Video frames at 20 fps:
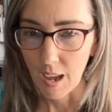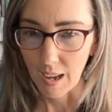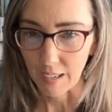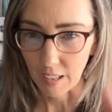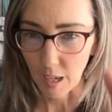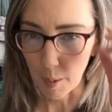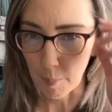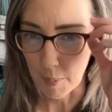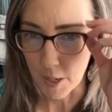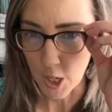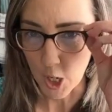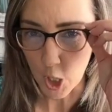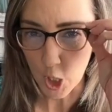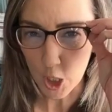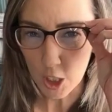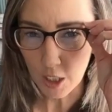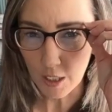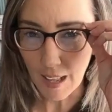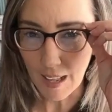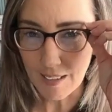got my
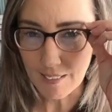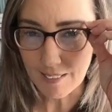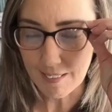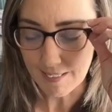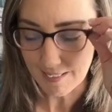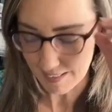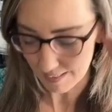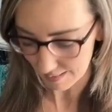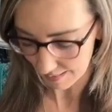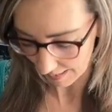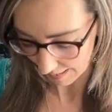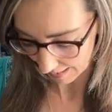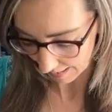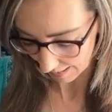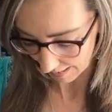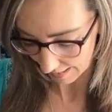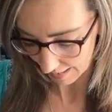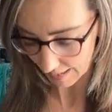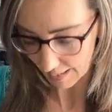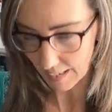nerd glasses
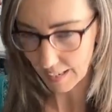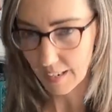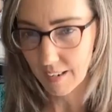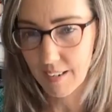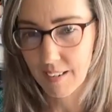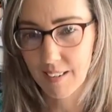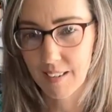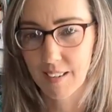today,